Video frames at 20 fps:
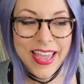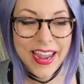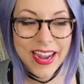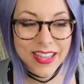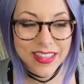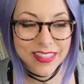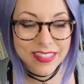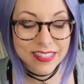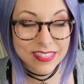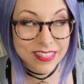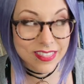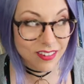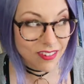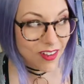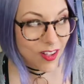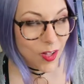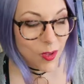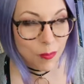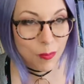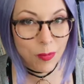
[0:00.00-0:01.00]
And they're
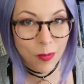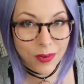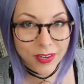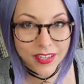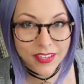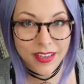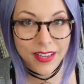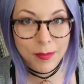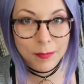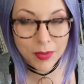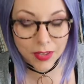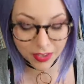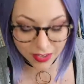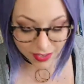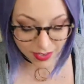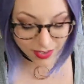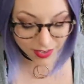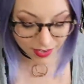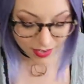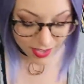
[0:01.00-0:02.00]
all pretty damn
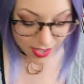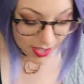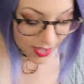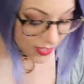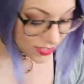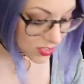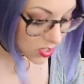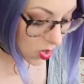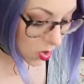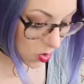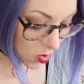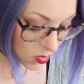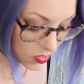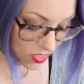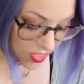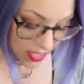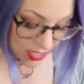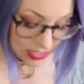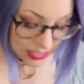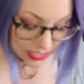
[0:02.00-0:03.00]
good. So
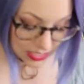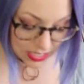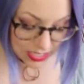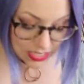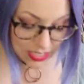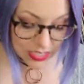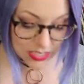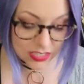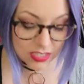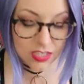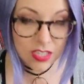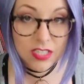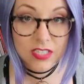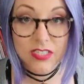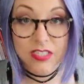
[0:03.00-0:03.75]
this is the